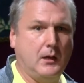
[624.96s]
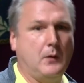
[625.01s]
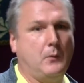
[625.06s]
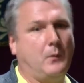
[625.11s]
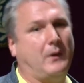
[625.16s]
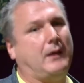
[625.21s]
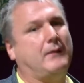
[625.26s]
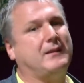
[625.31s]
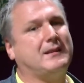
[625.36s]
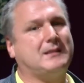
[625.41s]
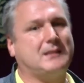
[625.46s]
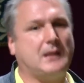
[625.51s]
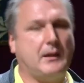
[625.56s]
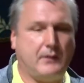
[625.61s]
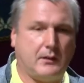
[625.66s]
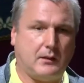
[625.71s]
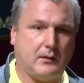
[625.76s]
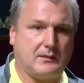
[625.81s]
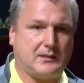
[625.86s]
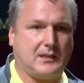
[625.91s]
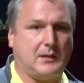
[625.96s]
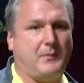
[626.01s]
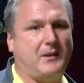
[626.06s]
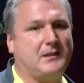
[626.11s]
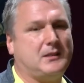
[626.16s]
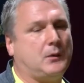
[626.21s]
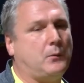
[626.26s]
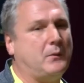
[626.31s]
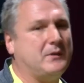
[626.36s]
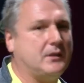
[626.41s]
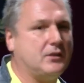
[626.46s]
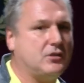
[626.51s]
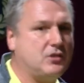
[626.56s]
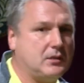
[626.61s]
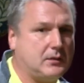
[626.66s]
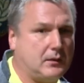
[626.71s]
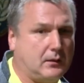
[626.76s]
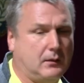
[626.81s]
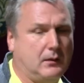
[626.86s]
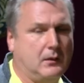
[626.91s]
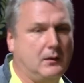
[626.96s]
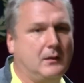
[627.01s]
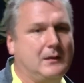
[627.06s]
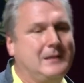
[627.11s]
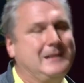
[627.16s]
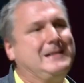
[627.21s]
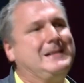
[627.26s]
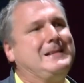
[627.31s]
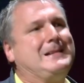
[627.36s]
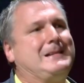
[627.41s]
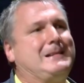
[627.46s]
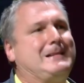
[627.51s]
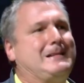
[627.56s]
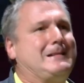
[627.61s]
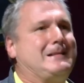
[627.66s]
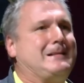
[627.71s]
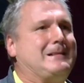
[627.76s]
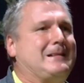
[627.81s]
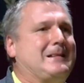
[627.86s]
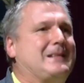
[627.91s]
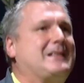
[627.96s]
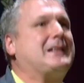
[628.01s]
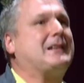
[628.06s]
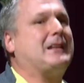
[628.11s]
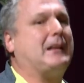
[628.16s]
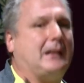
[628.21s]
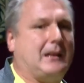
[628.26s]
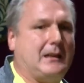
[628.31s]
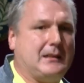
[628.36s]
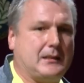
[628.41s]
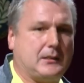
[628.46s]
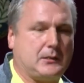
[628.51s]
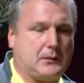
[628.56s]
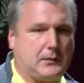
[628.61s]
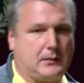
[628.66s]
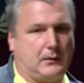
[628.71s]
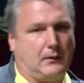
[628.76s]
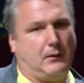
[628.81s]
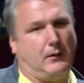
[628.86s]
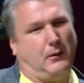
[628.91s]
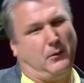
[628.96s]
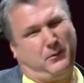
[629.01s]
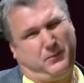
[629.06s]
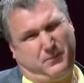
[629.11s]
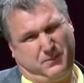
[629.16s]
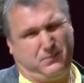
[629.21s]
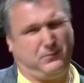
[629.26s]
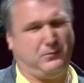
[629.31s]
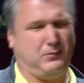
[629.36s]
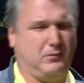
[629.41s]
we have several schematic with a jitter declared of